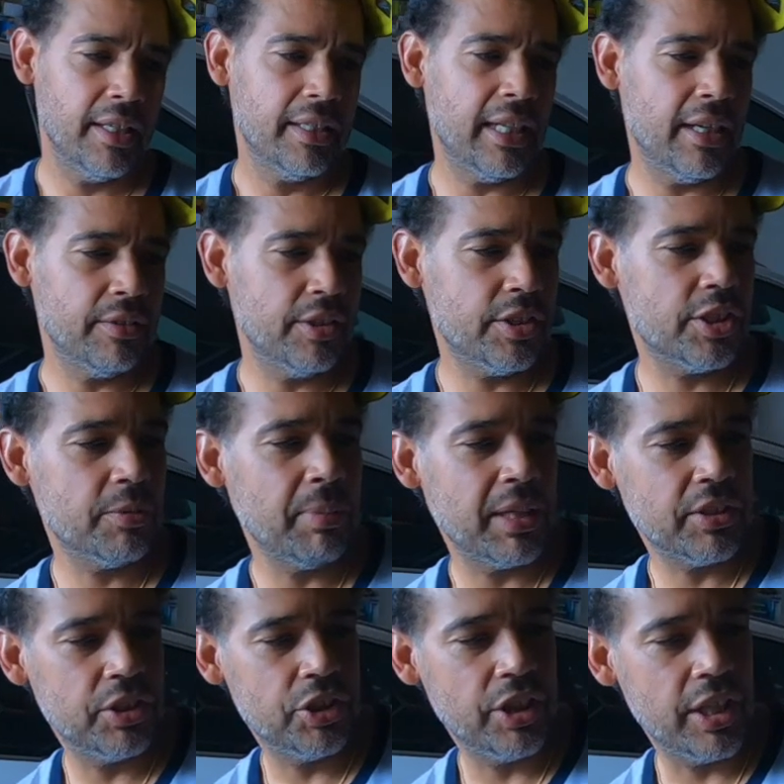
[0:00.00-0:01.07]
Now, this is my
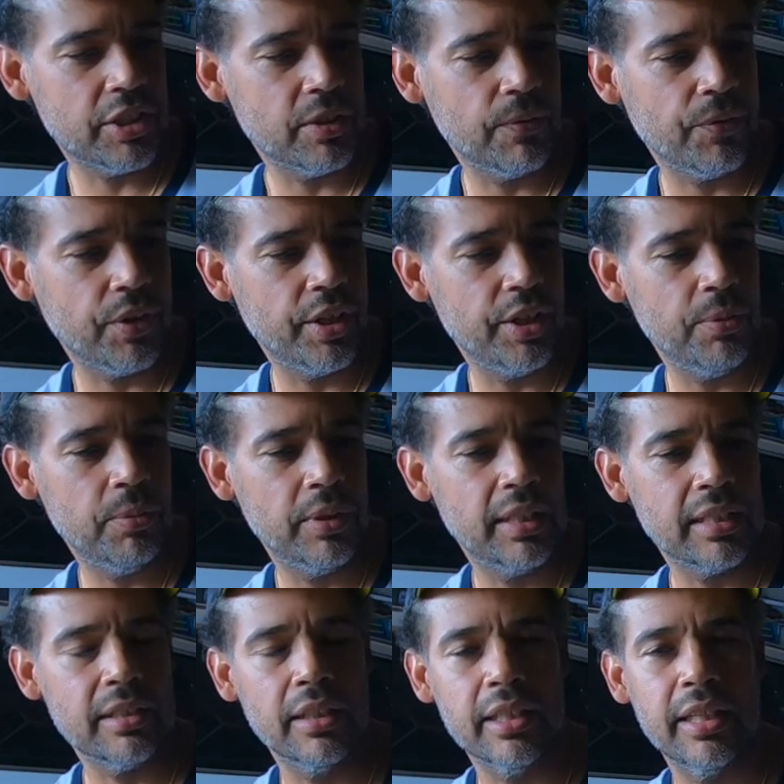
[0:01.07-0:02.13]
suggestion for anyone
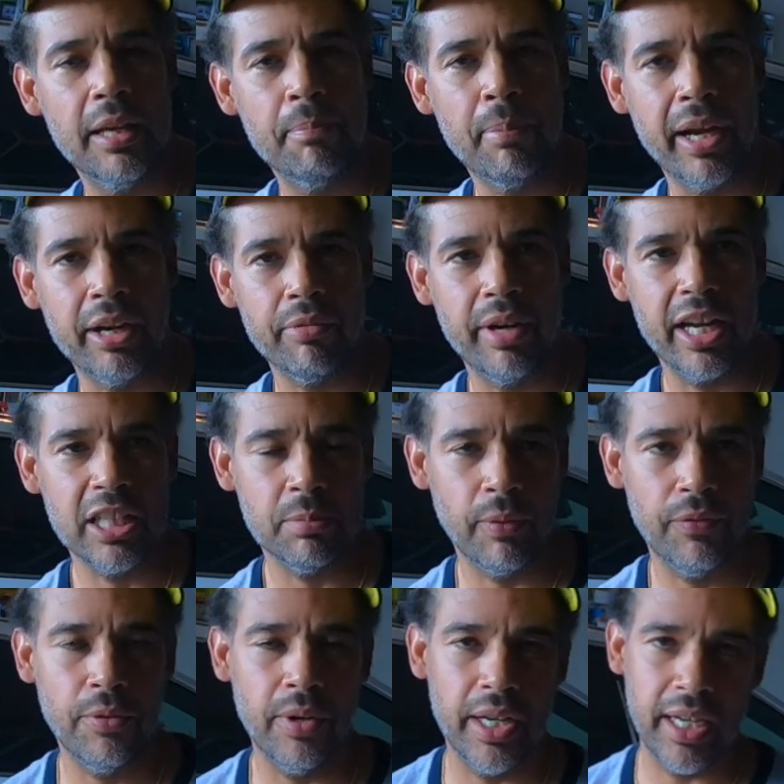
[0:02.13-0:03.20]
that's looking at bike racks
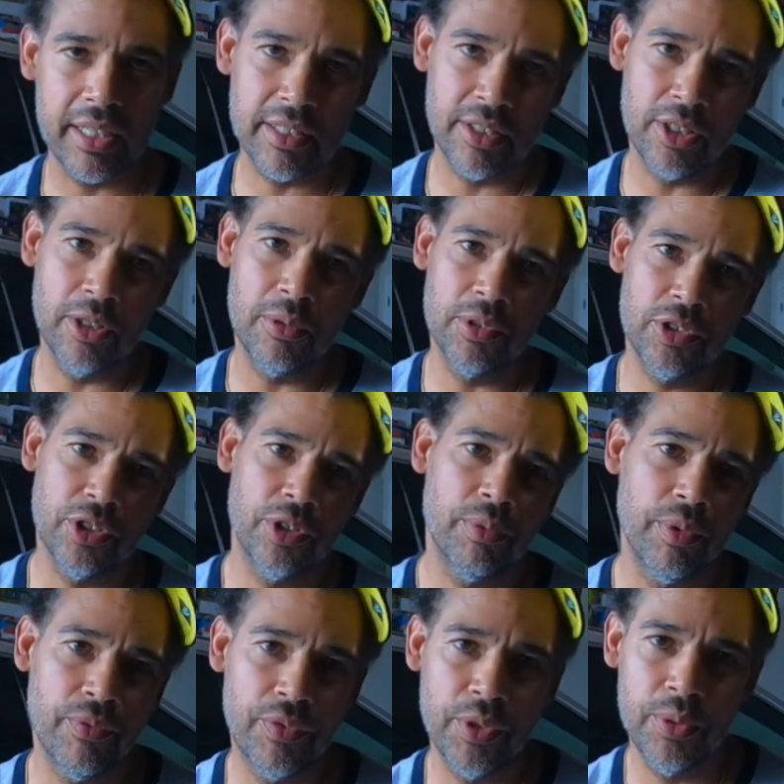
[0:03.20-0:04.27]
before I actually go into the
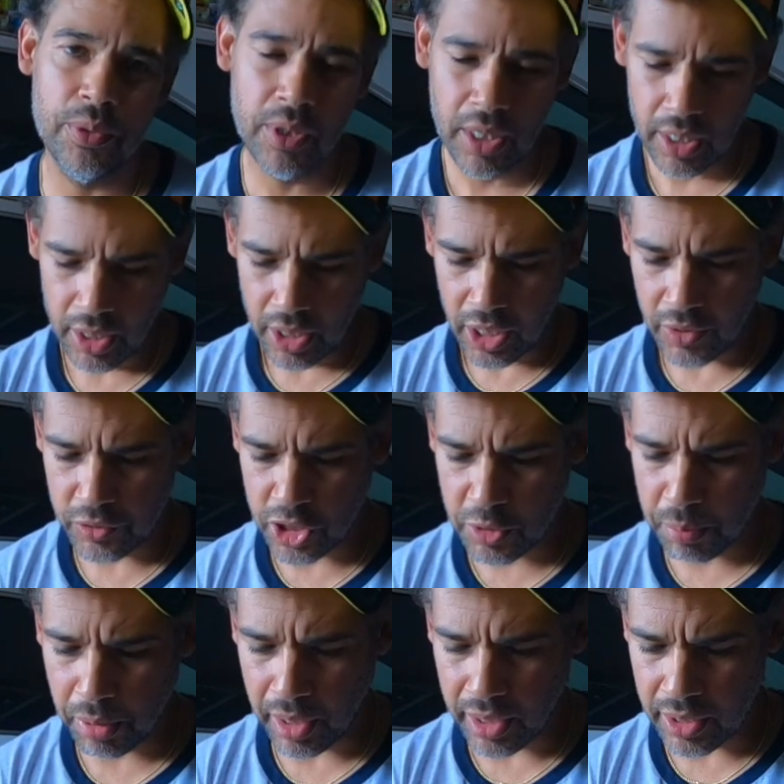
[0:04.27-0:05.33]
review of this
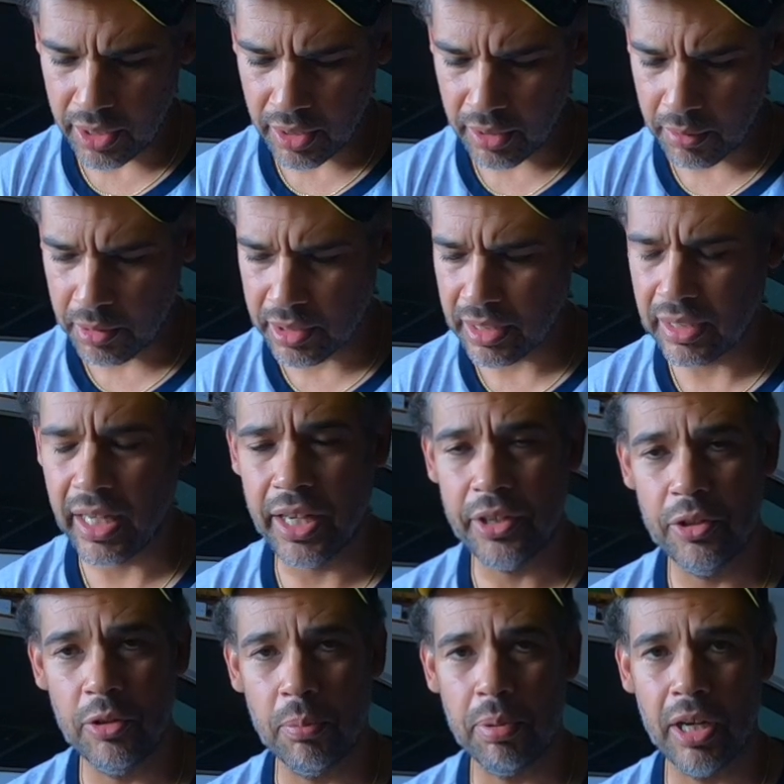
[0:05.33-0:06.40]
product, because a lot
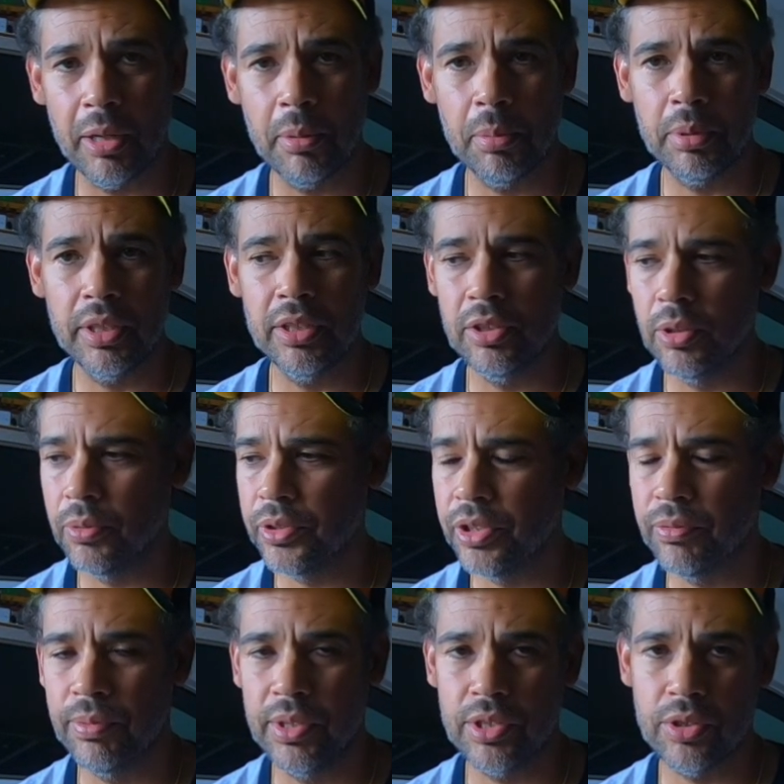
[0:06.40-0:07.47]
of you are probably doing
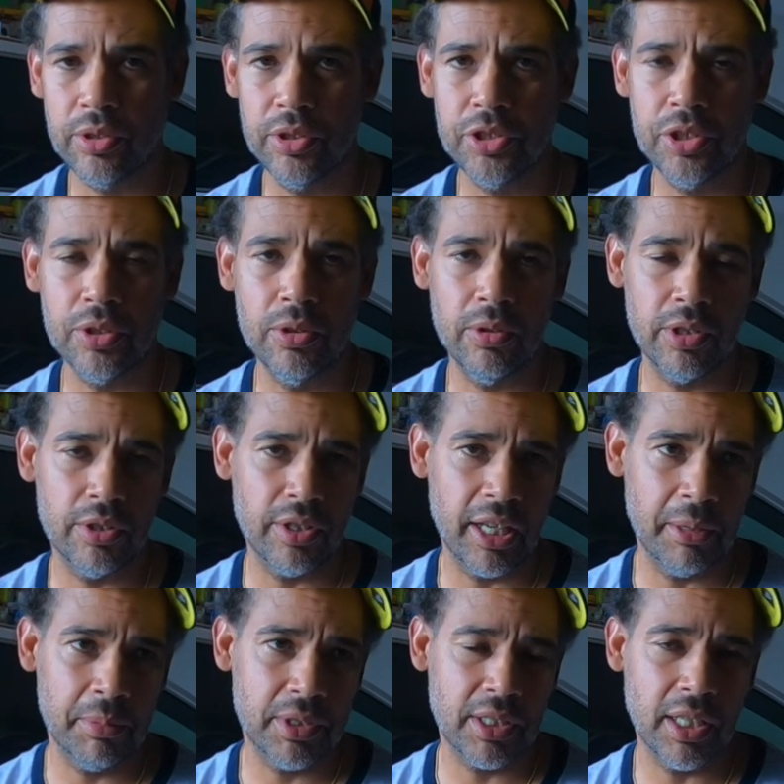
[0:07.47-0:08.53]
your research, you're going on
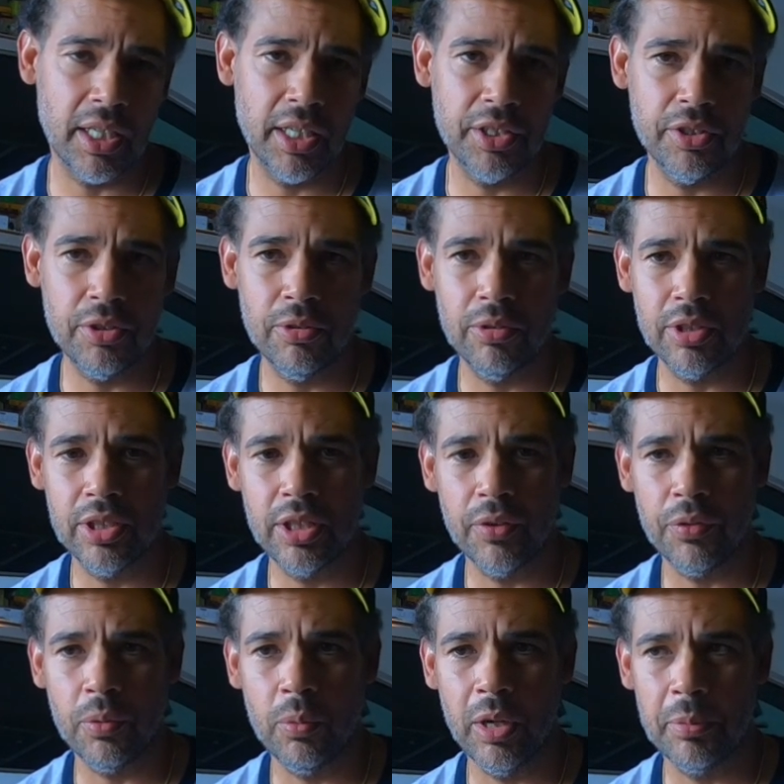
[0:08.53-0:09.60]
Amazon, you're going to
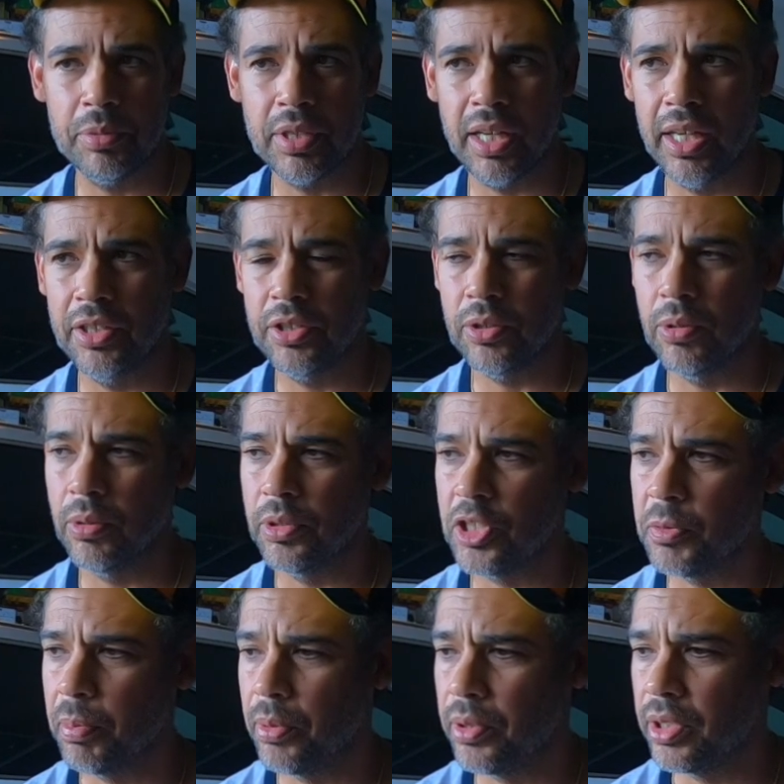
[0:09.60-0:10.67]
different websites, you're going to
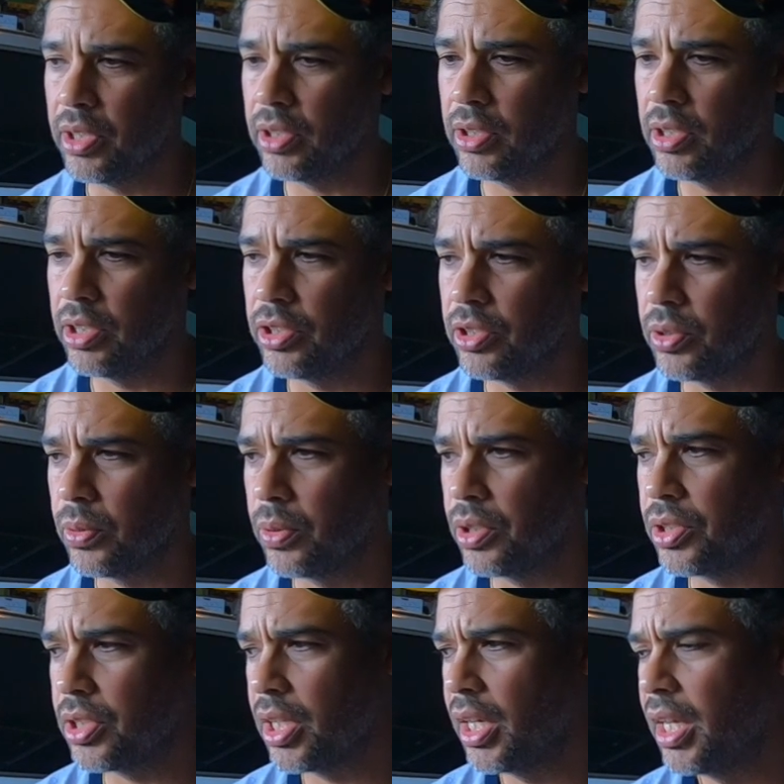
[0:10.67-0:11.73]
sporting goods
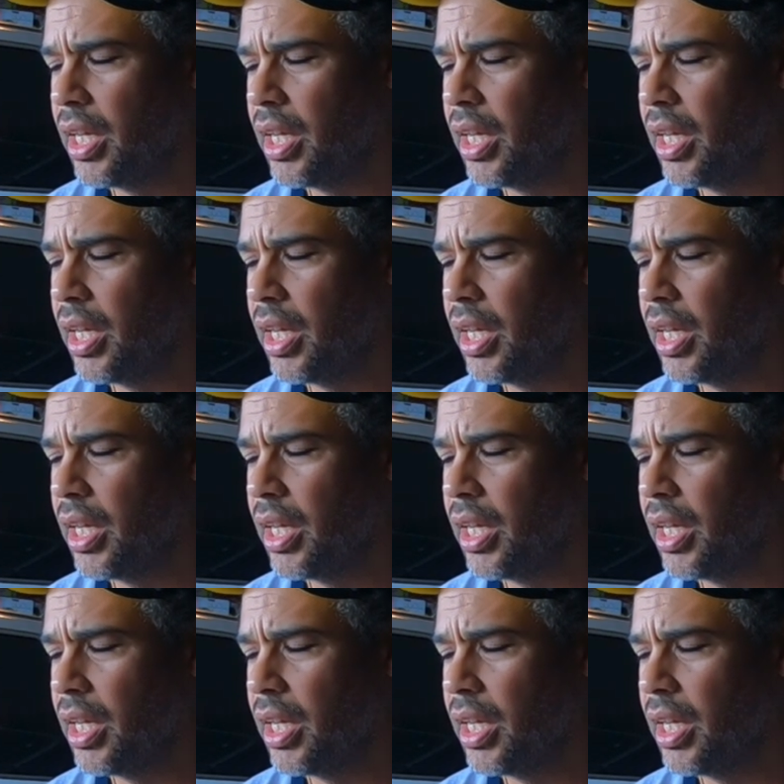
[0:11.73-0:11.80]
stores.